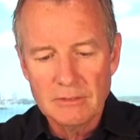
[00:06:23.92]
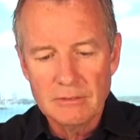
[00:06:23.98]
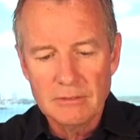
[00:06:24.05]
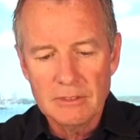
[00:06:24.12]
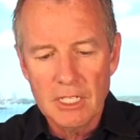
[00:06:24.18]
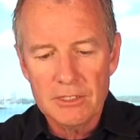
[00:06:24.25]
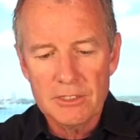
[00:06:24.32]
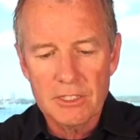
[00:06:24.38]

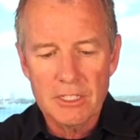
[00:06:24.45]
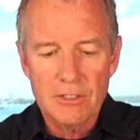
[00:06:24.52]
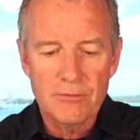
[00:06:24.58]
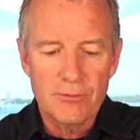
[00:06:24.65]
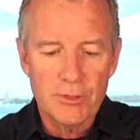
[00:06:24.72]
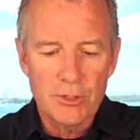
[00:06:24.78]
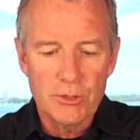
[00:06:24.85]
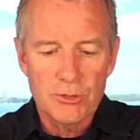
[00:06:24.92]
not to
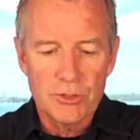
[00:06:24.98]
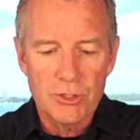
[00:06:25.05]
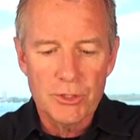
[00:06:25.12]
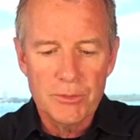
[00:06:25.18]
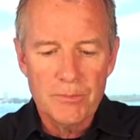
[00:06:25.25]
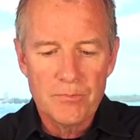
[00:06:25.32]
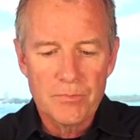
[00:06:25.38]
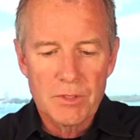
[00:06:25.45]
confuse
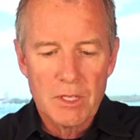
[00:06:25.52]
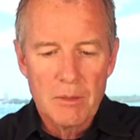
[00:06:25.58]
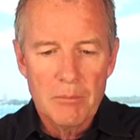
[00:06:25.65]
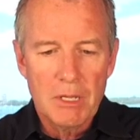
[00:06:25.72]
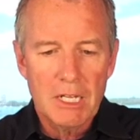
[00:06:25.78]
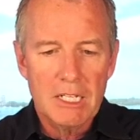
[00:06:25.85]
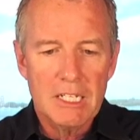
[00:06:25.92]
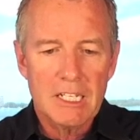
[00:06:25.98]
you,
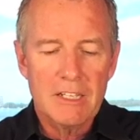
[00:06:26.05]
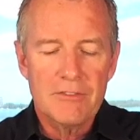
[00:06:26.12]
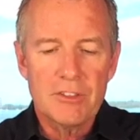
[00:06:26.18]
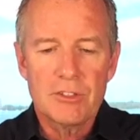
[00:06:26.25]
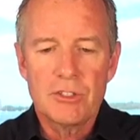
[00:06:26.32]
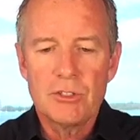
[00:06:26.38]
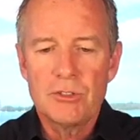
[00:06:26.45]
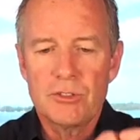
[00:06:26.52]
but I'm going to give you
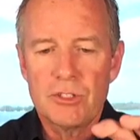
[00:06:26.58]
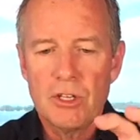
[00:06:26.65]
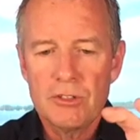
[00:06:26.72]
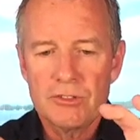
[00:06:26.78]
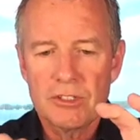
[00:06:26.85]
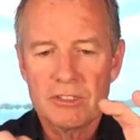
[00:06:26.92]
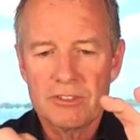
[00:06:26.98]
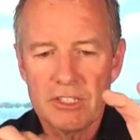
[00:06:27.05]
2
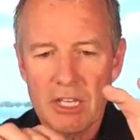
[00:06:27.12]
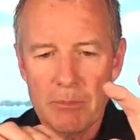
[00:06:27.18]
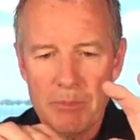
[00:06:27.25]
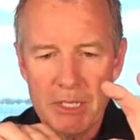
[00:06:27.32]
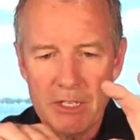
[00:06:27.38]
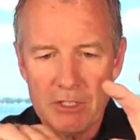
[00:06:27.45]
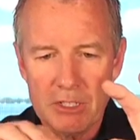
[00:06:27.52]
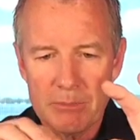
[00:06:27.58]
stones that
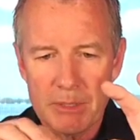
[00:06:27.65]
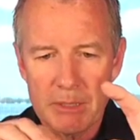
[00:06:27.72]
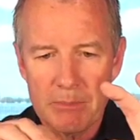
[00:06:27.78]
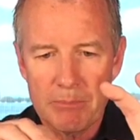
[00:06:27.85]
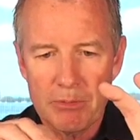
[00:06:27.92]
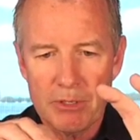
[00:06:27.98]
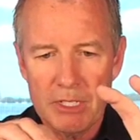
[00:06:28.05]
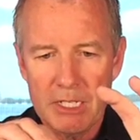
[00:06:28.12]
appear to be
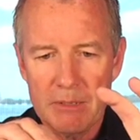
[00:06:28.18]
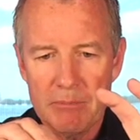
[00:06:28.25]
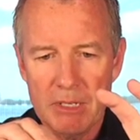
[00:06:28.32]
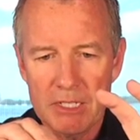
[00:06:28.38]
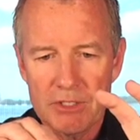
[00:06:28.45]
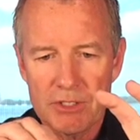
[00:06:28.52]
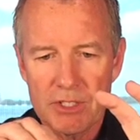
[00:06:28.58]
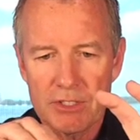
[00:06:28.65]
pretty
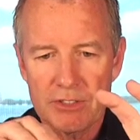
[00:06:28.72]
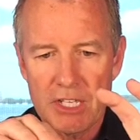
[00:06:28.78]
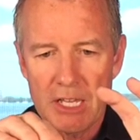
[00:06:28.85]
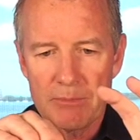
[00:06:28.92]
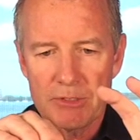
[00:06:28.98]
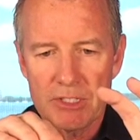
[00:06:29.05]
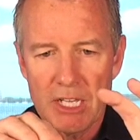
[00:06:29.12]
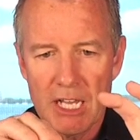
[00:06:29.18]
much the
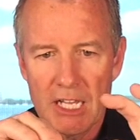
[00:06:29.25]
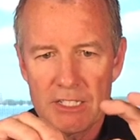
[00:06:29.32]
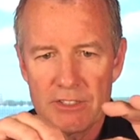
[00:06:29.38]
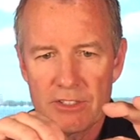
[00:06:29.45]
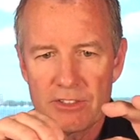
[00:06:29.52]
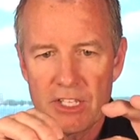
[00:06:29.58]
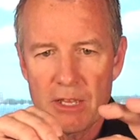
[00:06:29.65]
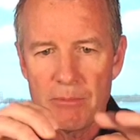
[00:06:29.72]
same size,
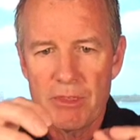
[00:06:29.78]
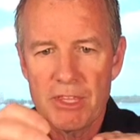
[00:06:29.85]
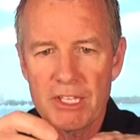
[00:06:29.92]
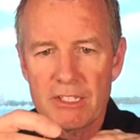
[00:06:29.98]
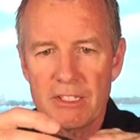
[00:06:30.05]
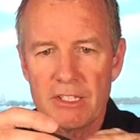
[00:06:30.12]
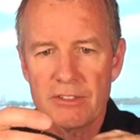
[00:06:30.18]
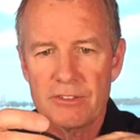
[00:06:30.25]
the same
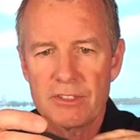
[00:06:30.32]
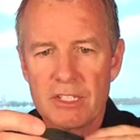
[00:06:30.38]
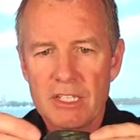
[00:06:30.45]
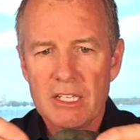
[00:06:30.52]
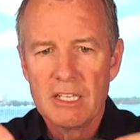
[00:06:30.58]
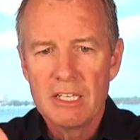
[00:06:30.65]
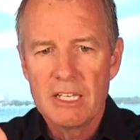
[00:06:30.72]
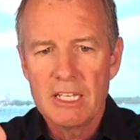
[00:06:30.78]
thickness.
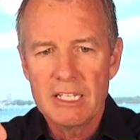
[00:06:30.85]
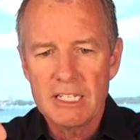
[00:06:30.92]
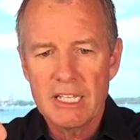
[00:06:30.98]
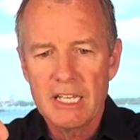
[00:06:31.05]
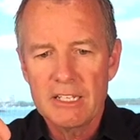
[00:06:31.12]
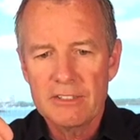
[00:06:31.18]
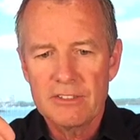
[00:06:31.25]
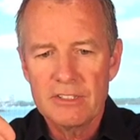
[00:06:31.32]
And
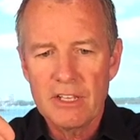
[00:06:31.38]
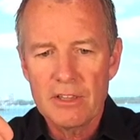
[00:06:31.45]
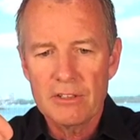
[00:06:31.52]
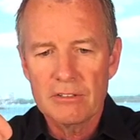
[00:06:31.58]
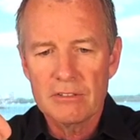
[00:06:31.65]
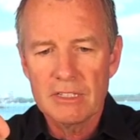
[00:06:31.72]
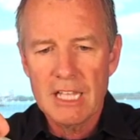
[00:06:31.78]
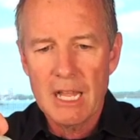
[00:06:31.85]
again, it's
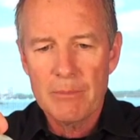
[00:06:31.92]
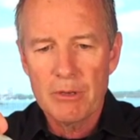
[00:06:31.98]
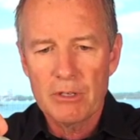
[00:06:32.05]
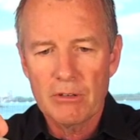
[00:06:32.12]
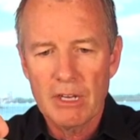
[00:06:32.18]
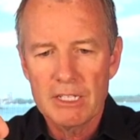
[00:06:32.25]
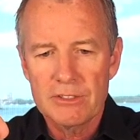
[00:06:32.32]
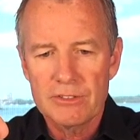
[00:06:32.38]
another
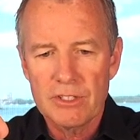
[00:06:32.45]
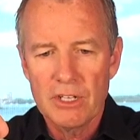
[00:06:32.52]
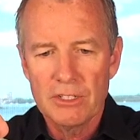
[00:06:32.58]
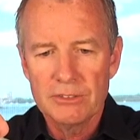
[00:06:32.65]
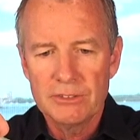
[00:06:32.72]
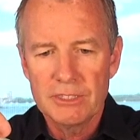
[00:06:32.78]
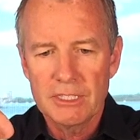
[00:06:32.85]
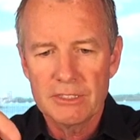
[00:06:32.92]
labradorite
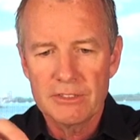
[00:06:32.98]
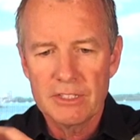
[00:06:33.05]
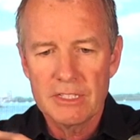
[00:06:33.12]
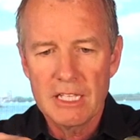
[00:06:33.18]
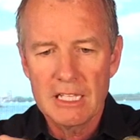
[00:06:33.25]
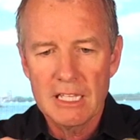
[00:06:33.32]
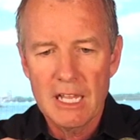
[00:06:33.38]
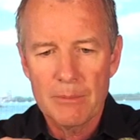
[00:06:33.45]
stone. You can see
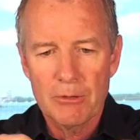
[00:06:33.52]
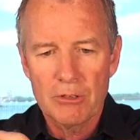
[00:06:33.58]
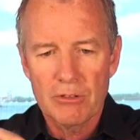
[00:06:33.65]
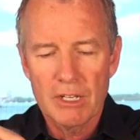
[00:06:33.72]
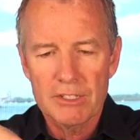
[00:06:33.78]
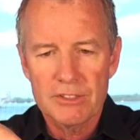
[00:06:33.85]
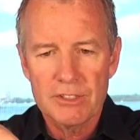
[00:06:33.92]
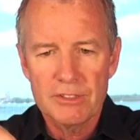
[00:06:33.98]
that
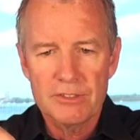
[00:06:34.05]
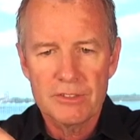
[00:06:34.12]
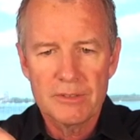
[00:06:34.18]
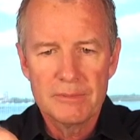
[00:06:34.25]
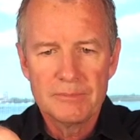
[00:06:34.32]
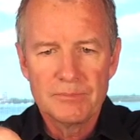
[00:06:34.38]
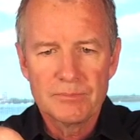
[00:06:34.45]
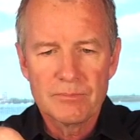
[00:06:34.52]
labradorescence.
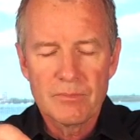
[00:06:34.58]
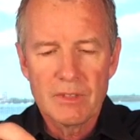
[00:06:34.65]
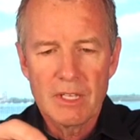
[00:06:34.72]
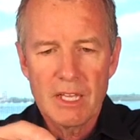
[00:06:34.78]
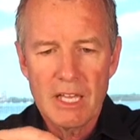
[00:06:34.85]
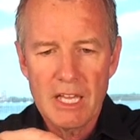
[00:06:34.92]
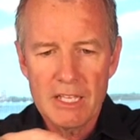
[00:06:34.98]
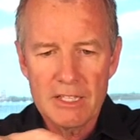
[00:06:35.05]

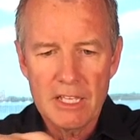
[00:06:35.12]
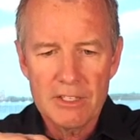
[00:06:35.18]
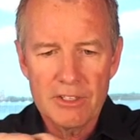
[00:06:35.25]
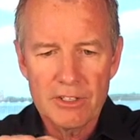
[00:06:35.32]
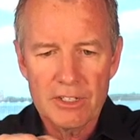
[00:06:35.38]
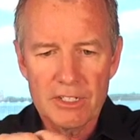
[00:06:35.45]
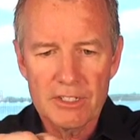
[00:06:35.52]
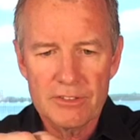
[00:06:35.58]
And then
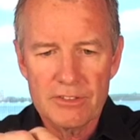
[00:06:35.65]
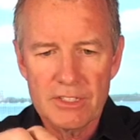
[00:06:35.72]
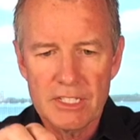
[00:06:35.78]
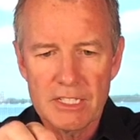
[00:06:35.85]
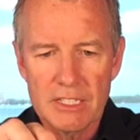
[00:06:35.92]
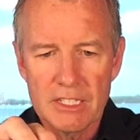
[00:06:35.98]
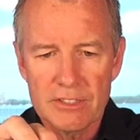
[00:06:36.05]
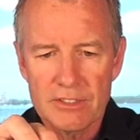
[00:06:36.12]
you're going to
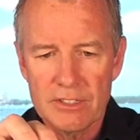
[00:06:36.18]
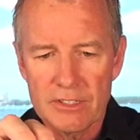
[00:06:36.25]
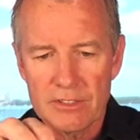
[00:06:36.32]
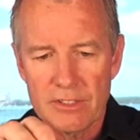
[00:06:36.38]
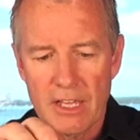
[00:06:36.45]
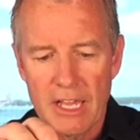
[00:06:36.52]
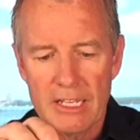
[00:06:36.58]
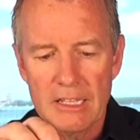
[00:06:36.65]
see this
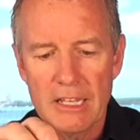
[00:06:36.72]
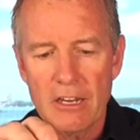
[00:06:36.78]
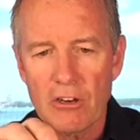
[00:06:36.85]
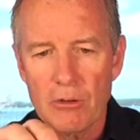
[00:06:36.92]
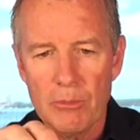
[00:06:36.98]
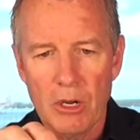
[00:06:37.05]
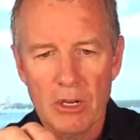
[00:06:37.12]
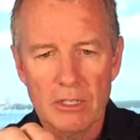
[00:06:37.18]
is a
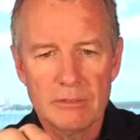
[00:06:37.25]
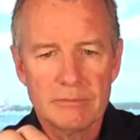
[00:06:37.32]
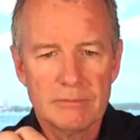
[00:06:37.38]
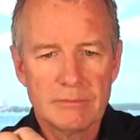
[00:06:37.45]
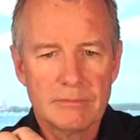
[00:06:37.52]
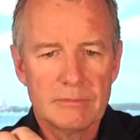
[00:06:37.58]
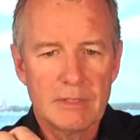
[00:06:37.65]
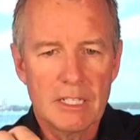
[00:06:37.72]
Larimar
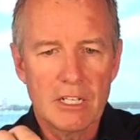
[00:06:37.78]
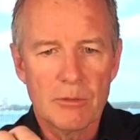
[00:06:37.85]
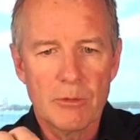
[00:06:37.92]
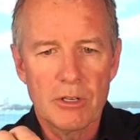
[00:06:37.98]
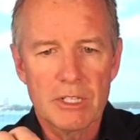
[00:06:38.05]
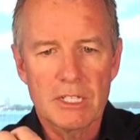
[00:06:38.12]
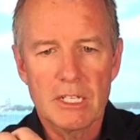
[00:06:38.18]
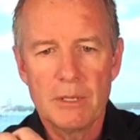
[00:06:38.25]

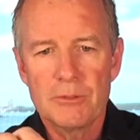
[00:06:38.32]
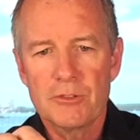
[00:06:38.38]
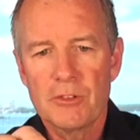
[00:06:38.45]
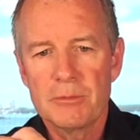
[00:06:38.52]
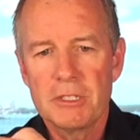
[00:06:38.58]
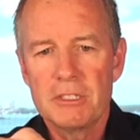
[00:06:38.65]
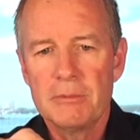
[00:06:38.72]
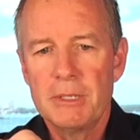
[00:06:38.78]
that comes
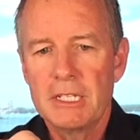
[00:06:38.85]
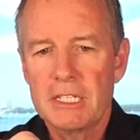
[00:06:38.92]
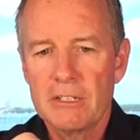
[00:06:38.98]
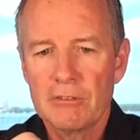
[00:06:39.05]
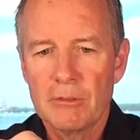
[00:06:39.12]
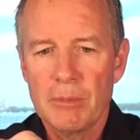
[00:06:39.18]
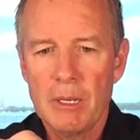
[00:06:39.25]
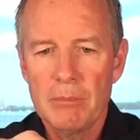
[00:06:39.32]
from the Dominican
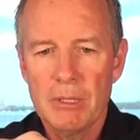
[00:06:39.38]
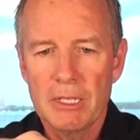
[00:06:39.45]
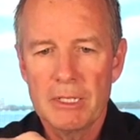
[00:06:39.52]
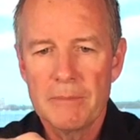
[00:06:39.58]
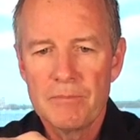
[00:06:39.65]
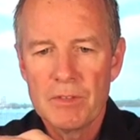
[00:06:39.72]
Republic.